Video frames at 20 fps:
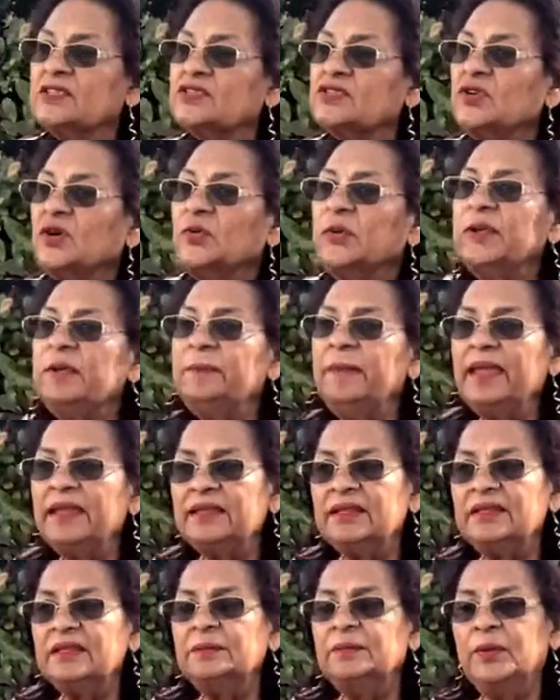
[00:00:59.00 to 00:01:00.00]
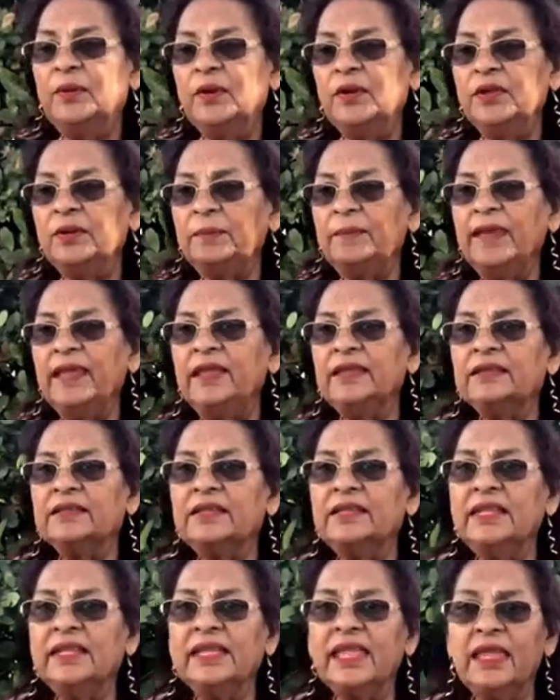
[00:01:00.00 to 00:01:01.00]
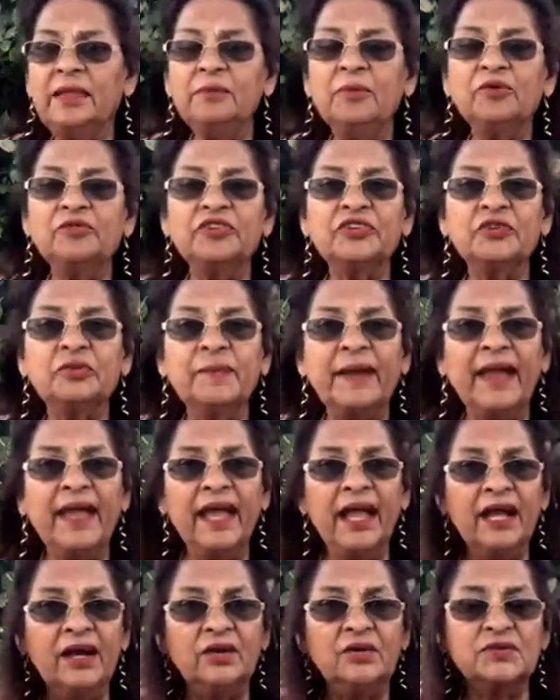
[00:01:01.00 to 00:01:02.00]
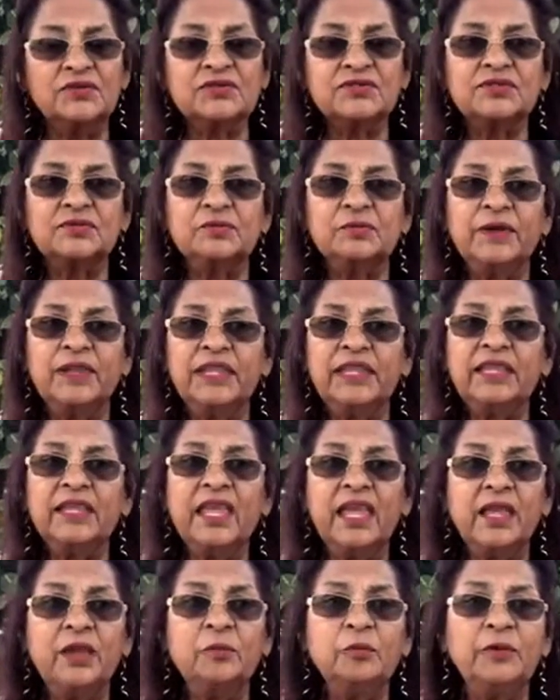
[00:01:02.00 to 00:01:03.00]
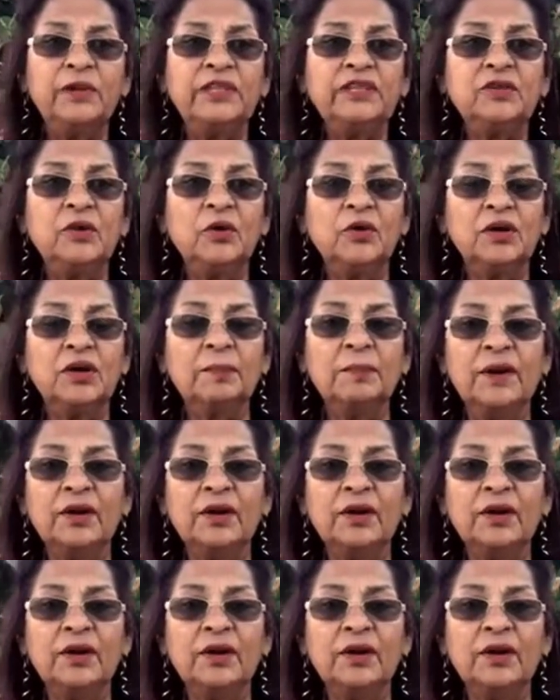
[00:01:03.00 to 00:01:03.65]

So we made an appointment and he came over to my house. When he came, we talked